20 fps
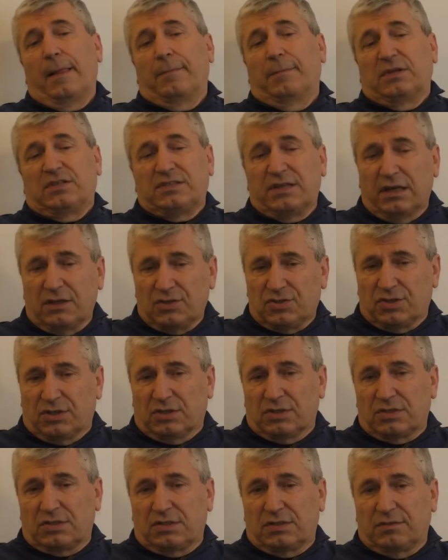But
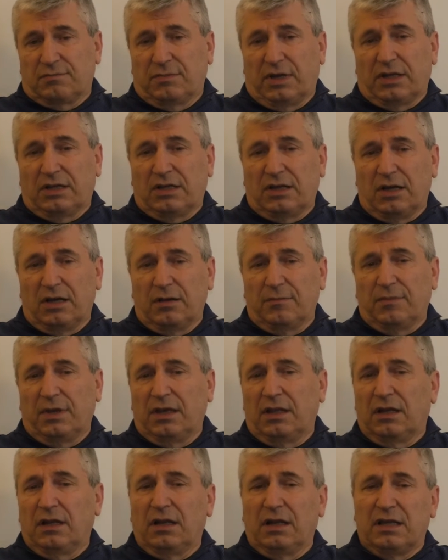sanctions might come
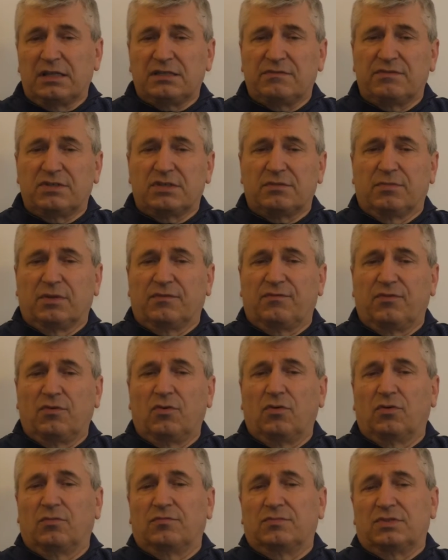in a less visible
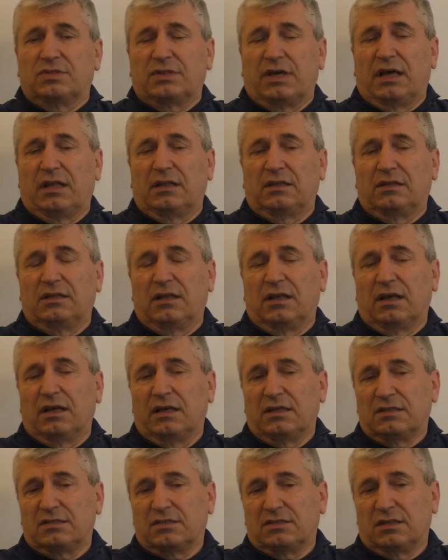form, silent
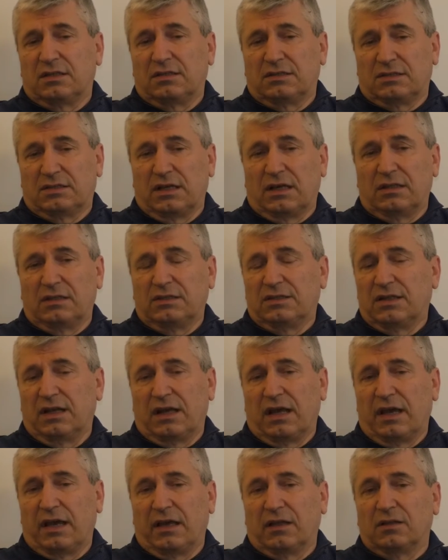
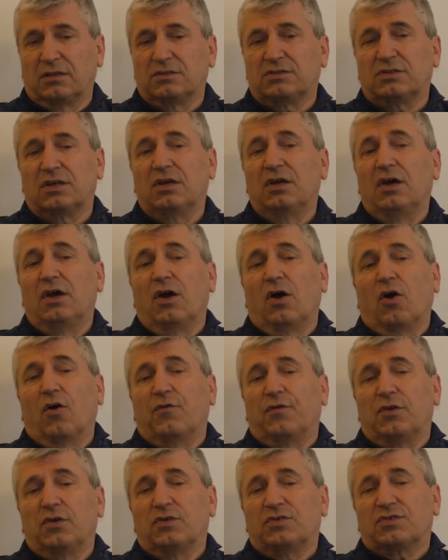denials
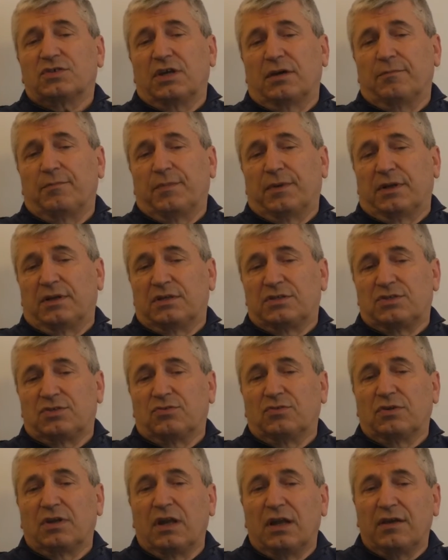of US companies
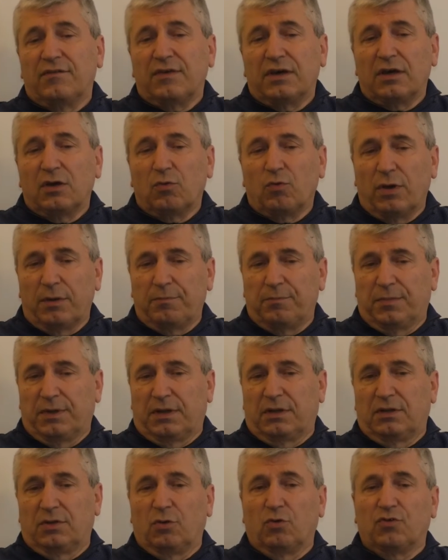to deliver
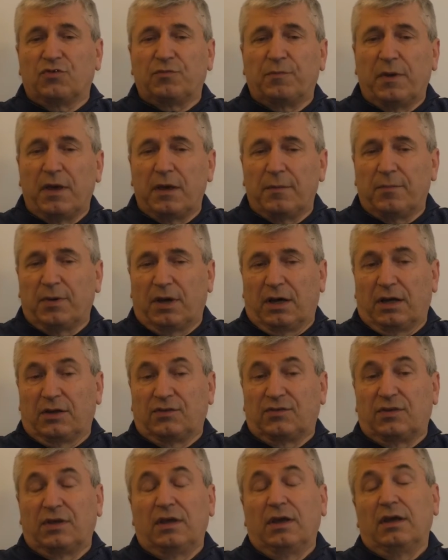equipment or spare
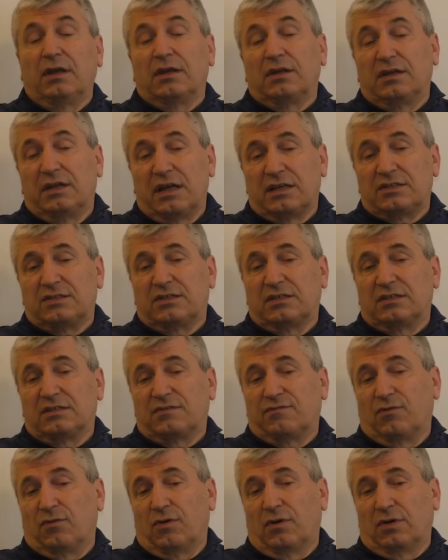parts destined
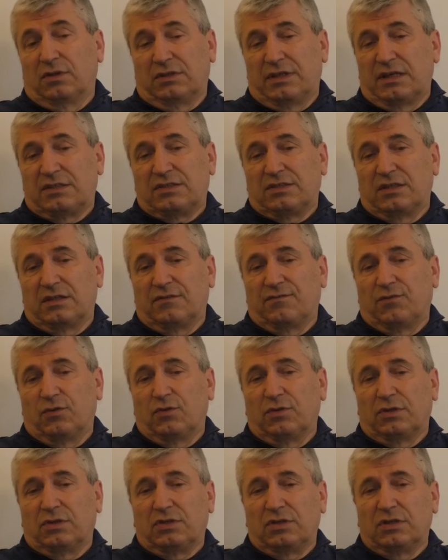
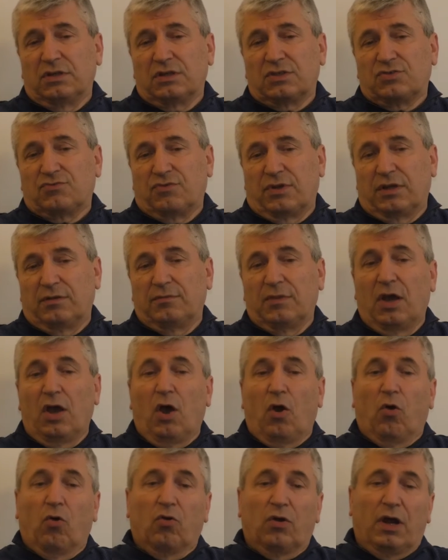for the Turk stream
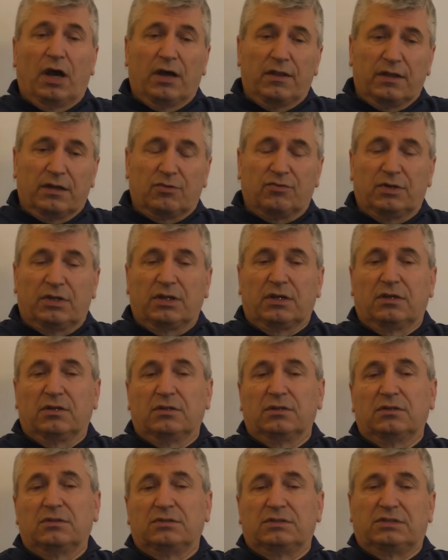or other
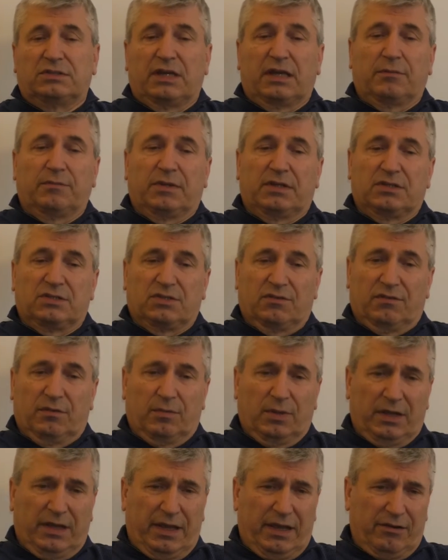critical segments of the
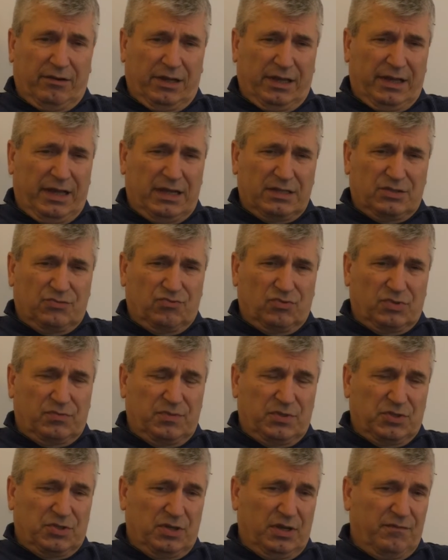Bulgarian gas
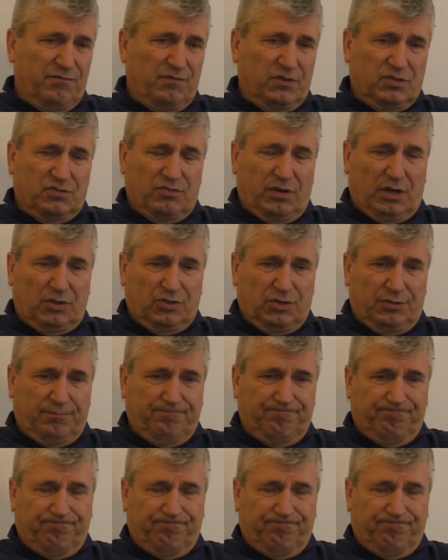transmission infrastructure.